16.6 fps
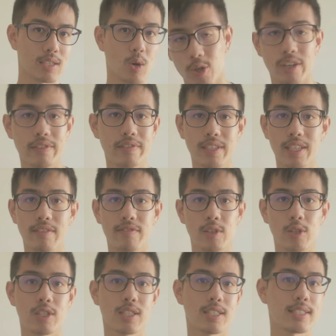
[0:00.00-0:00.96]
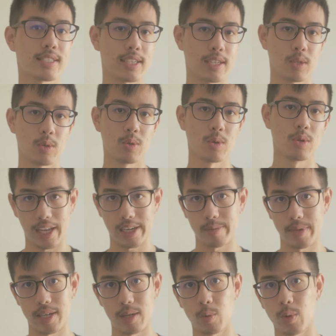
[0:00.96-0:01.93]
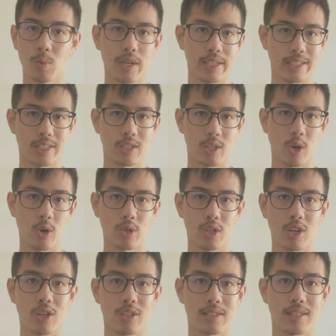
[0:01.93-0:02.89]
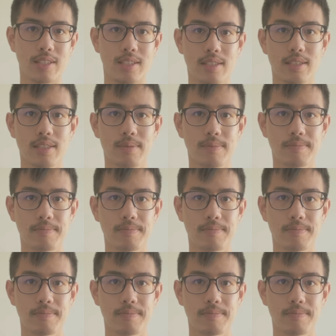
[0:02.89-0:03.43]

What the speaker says: or even if you're a single animator working on your own content.